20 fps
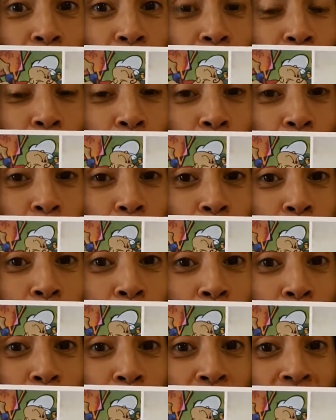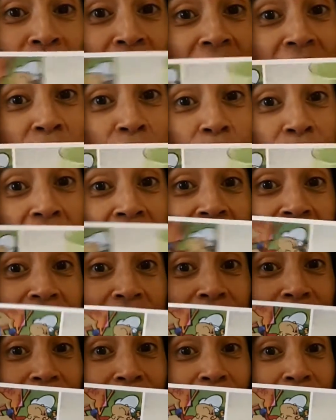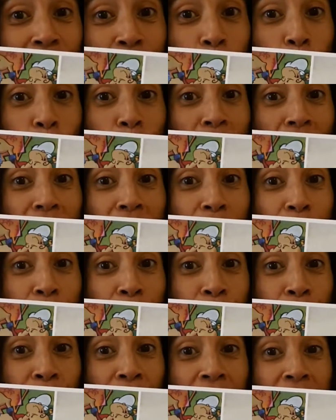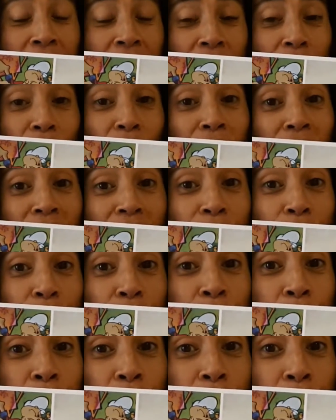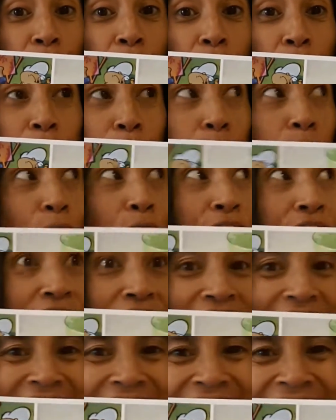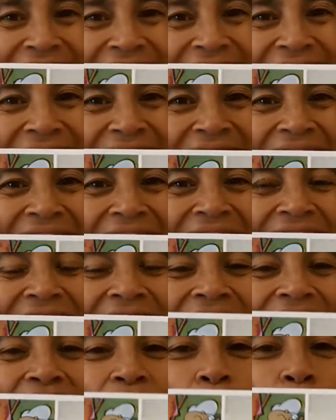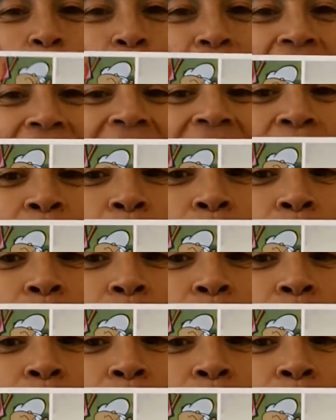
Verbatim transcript: to save his wife Olive from Brutus. Now, what I